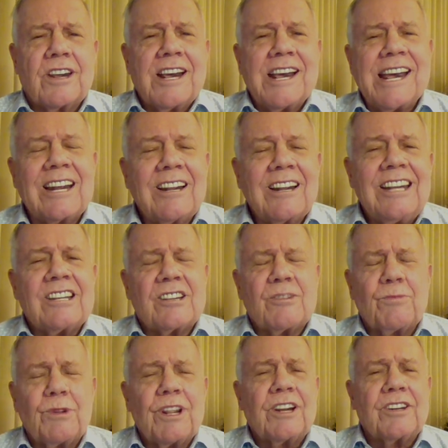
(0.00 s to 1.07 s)
at least
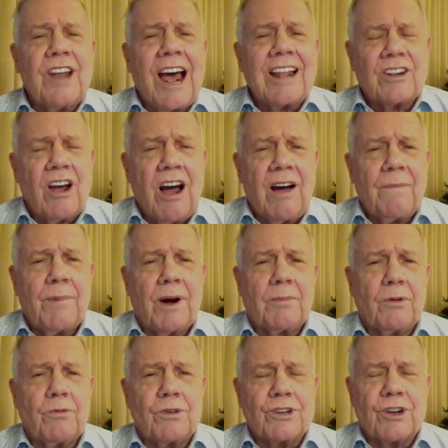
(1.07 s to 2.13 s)
when the dot-com
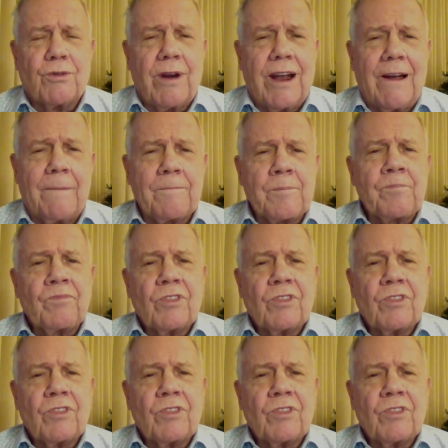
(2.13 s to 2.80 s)
bubble was around,